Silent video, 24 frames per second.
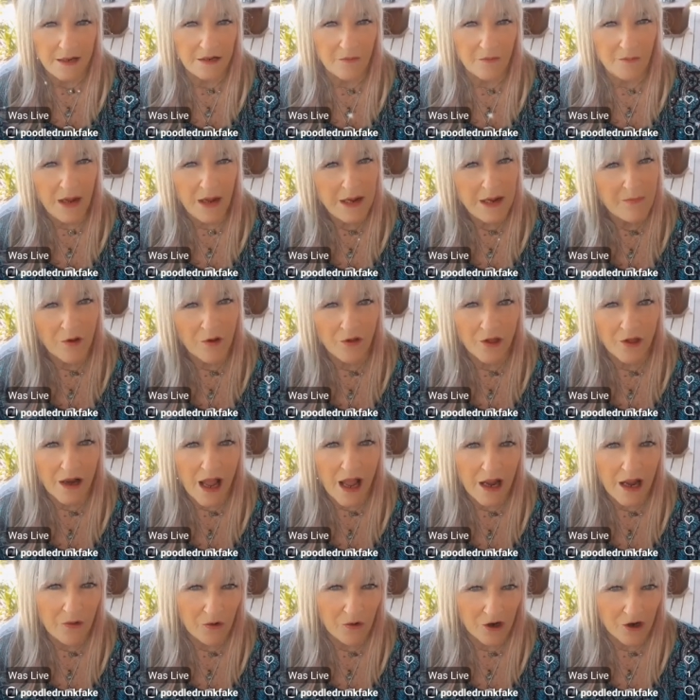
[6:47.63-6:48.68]
And the people that
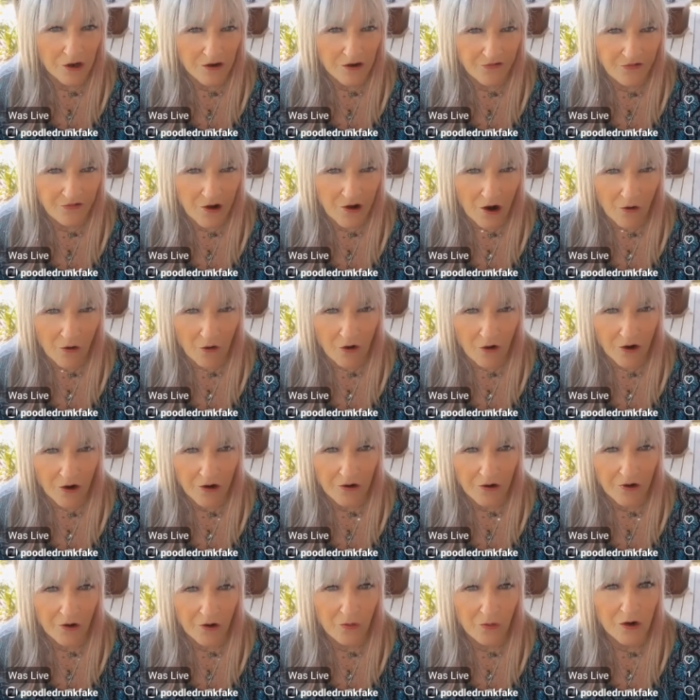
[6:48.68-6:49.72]
I worked for
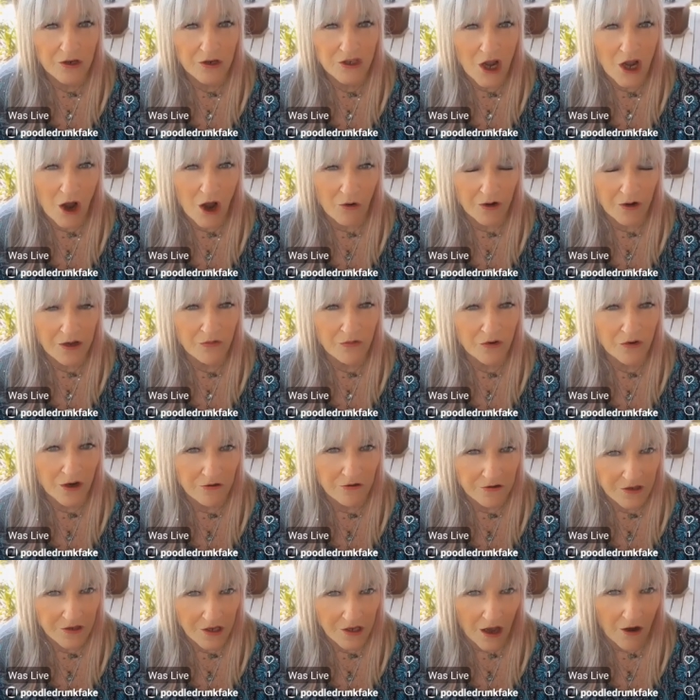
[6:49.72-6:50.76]
were Tony
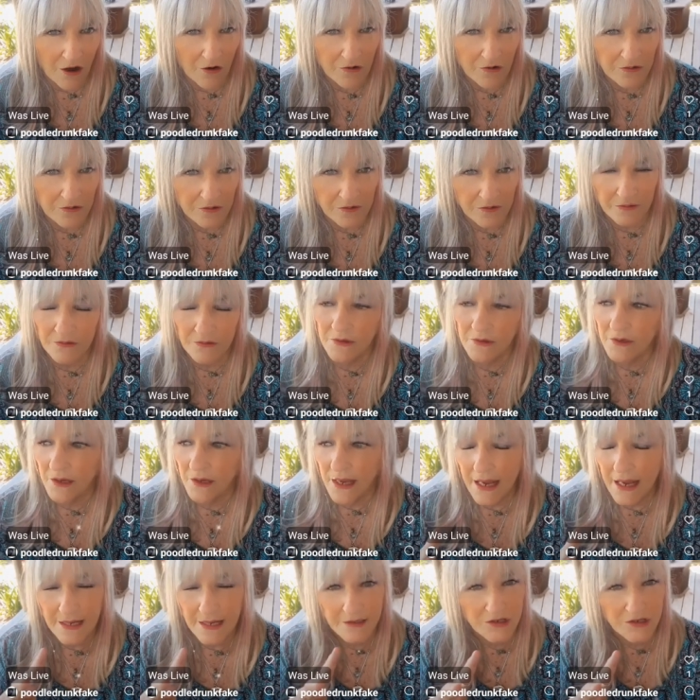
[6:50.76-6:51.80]
Russo,
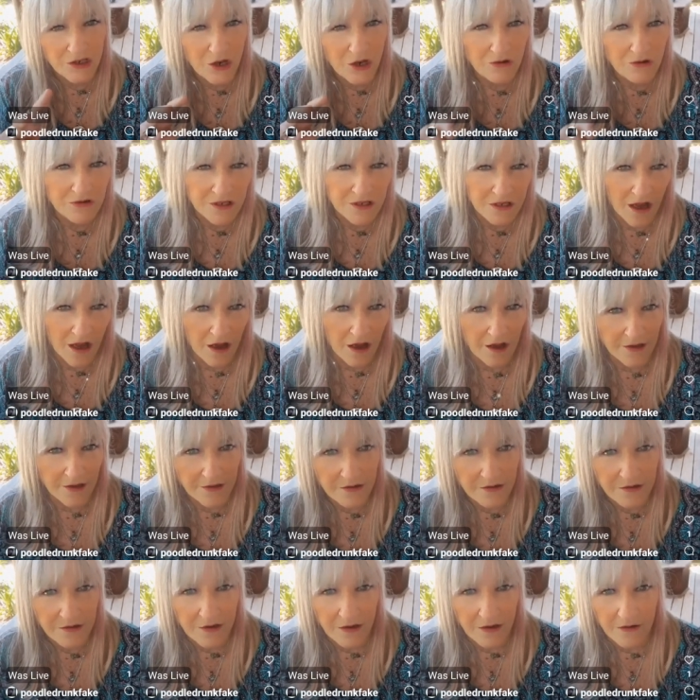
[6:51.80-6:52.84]
his two
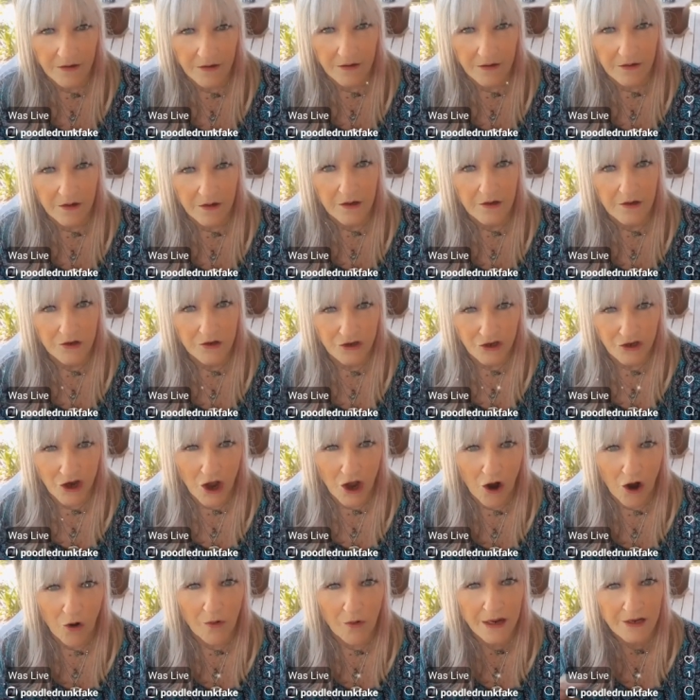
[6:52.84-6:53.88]
sons,
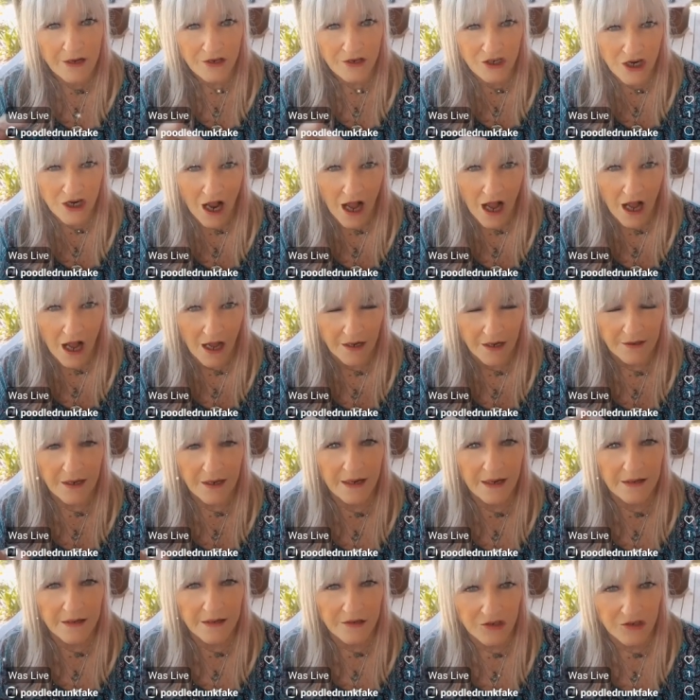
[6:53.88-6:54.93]
Joe and John,
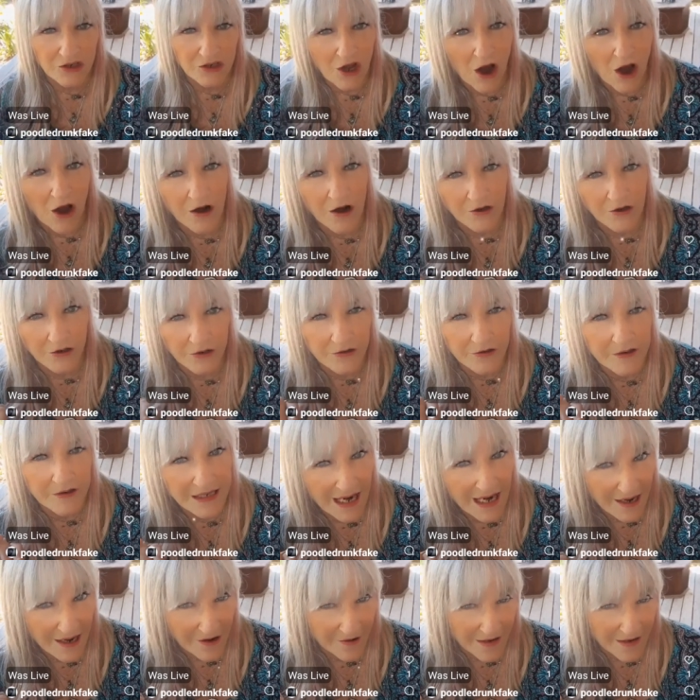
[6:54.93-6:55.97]
and his daughter,
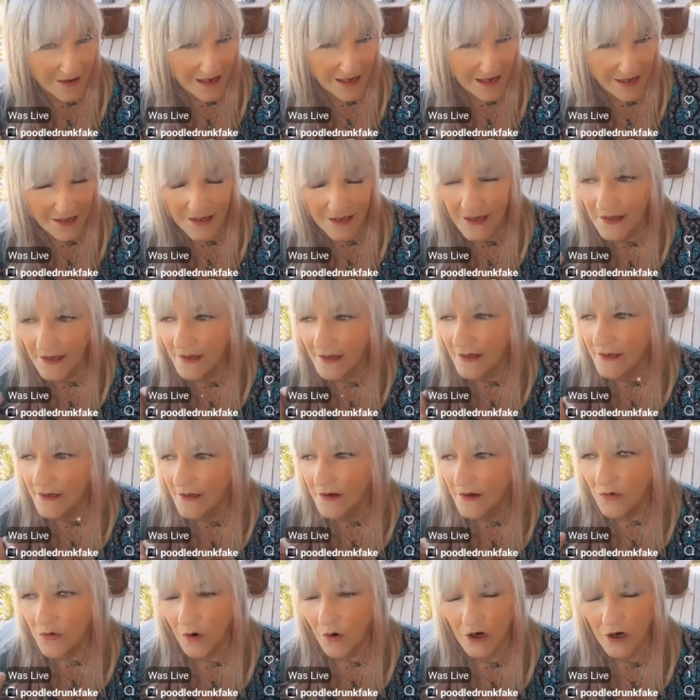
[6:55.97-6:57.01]
Terry,
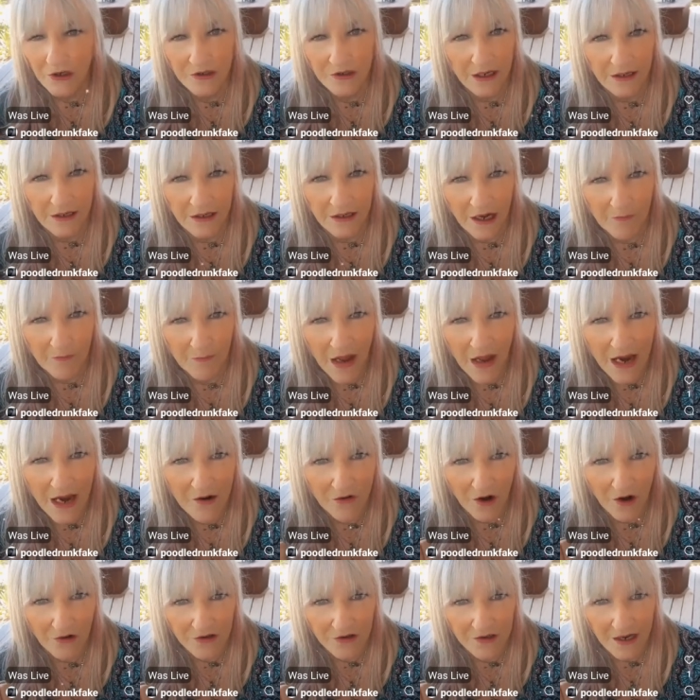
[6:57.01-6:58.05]
worked in the
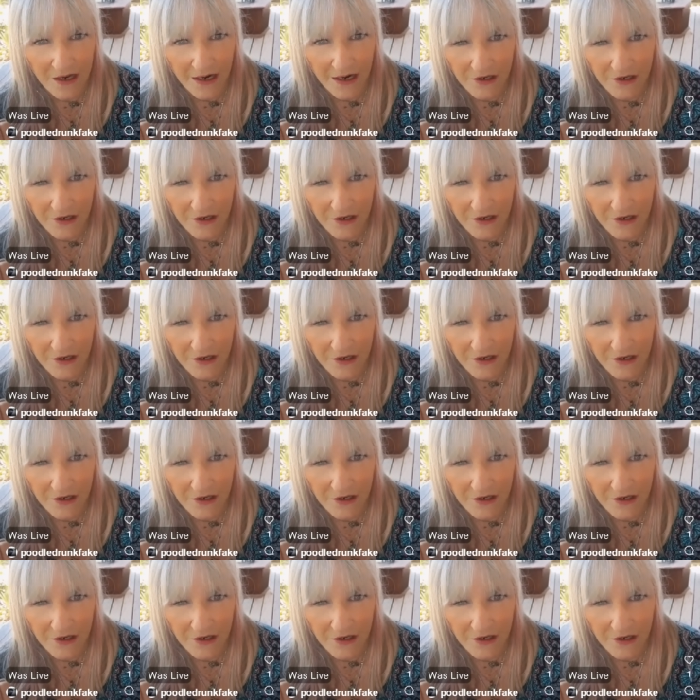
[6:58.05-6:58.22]
payroll